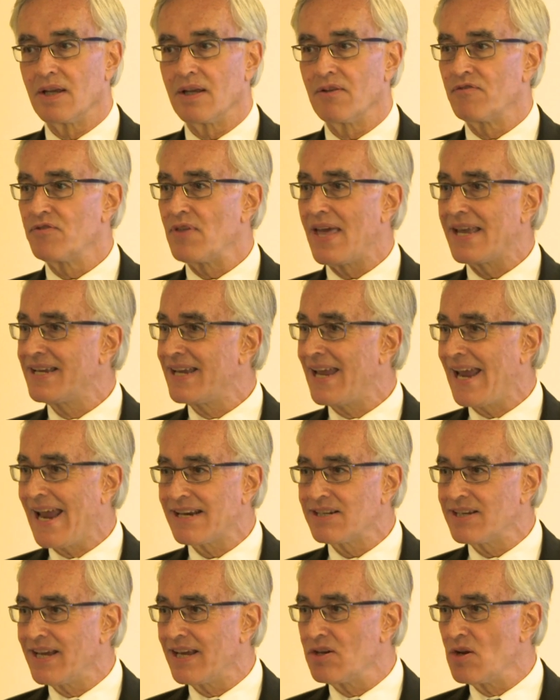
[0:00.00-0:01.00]
If they
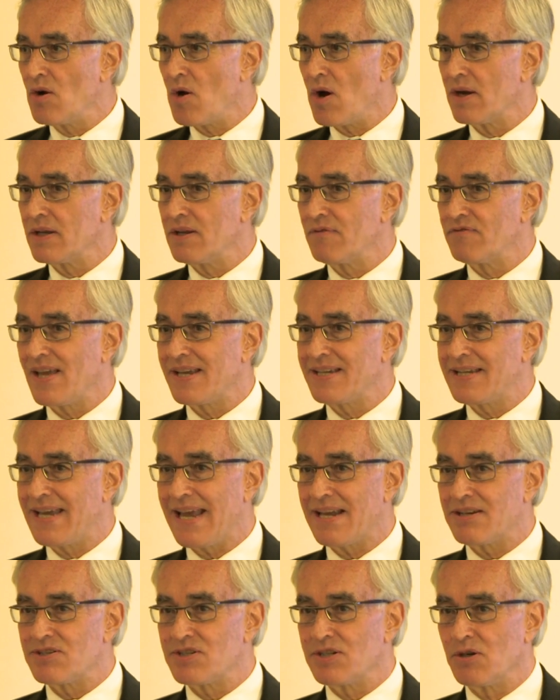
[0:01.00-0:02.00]
can't
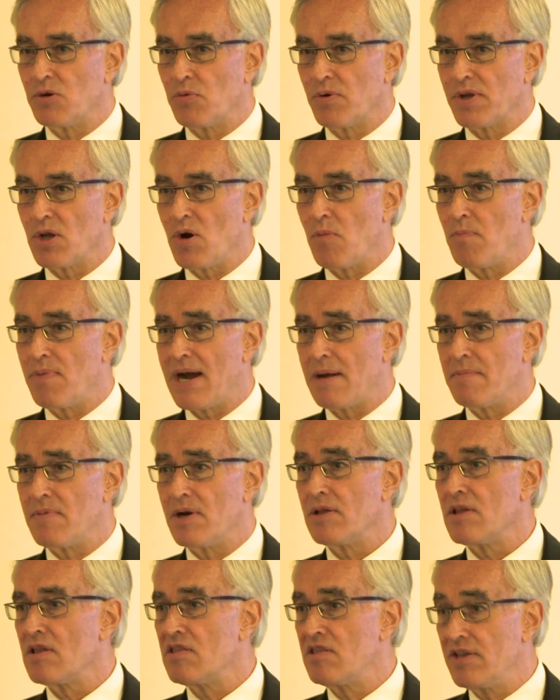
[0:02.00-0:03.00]
deal with
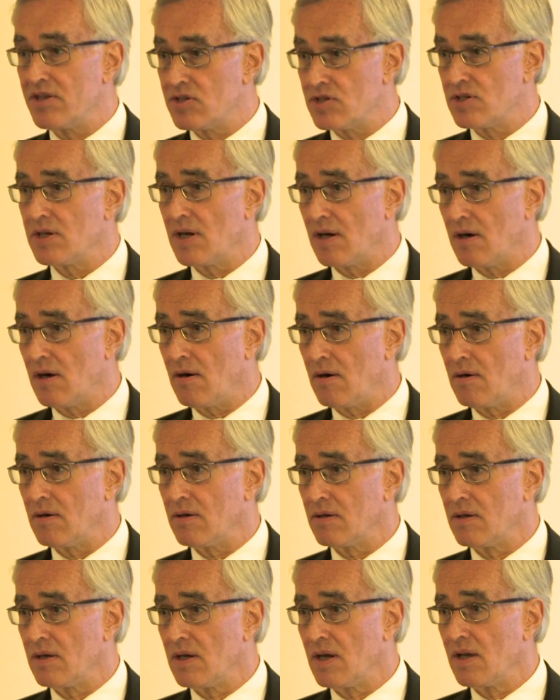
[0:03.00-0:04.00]
Obama this year,
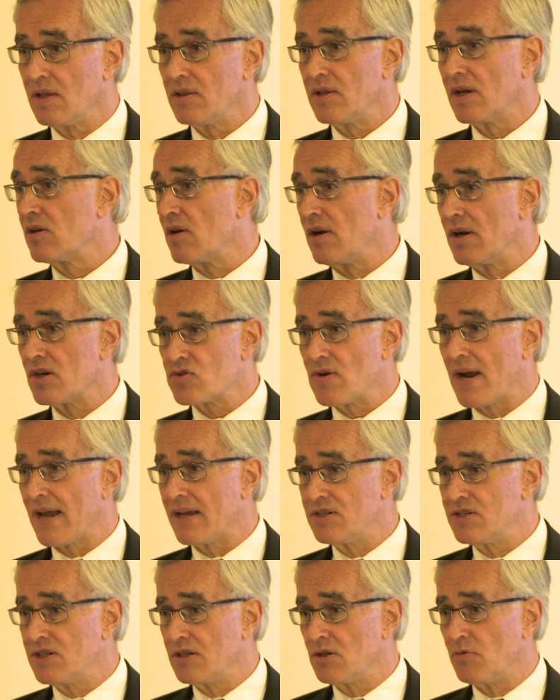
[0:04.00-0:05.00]
they're going to try
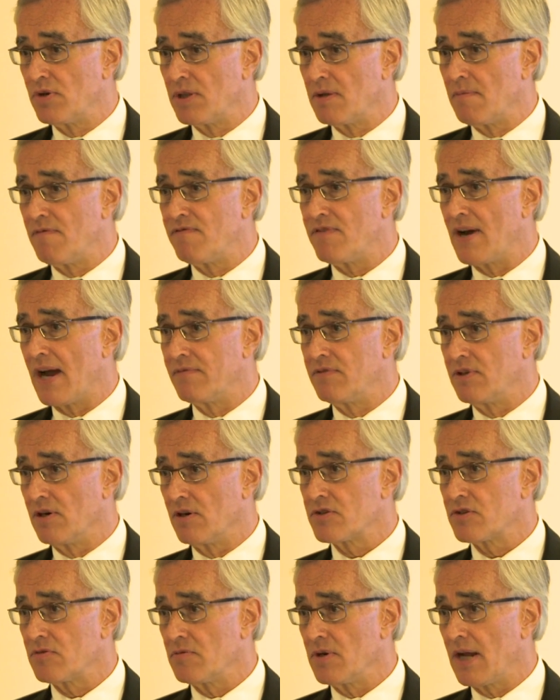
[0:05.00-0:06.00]
and deal with him 5
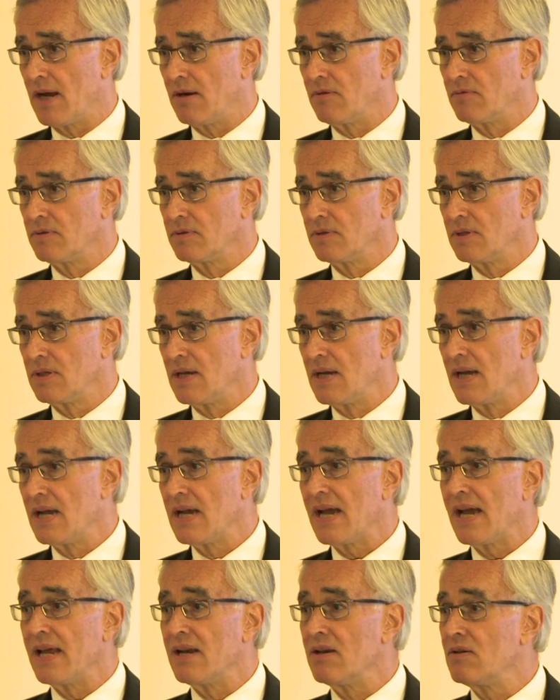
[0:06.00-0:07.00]
years from now.
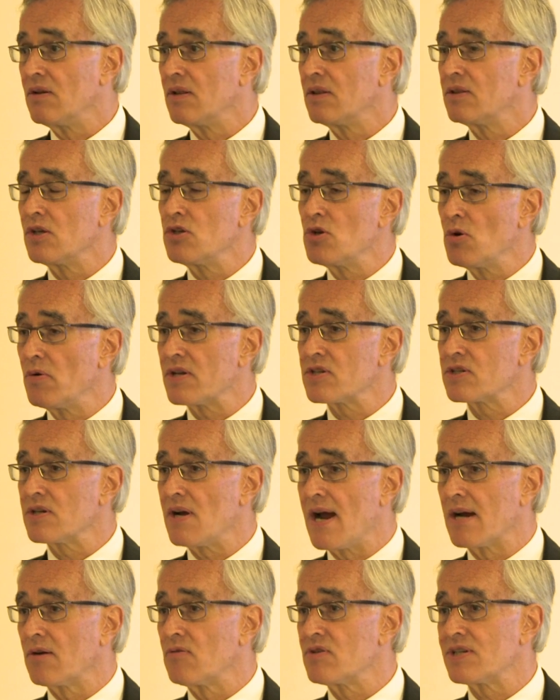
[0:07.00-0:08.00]
And the U.S.
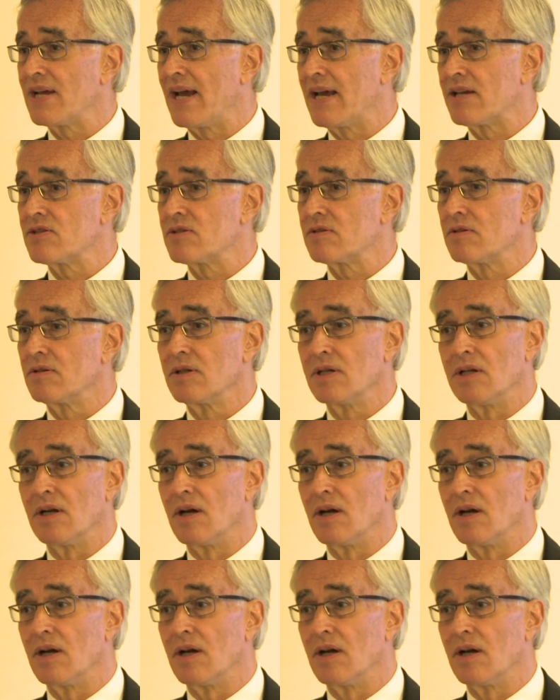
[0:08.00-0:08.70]
Congress has,